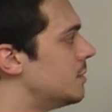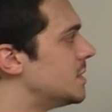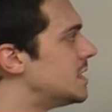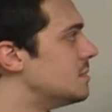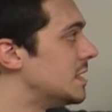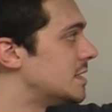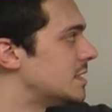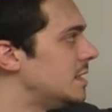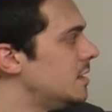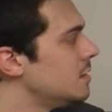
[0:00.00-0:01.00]

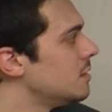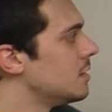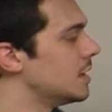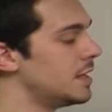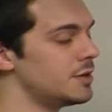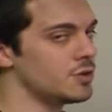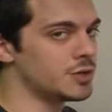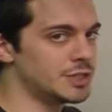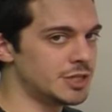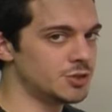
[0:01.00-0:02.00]
seamlessly link your
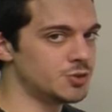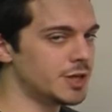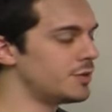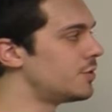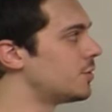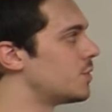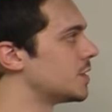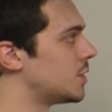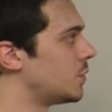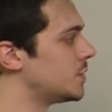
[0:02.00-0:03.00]
container together
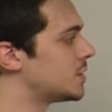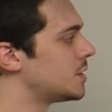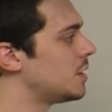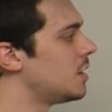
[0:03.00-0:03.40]
across hosts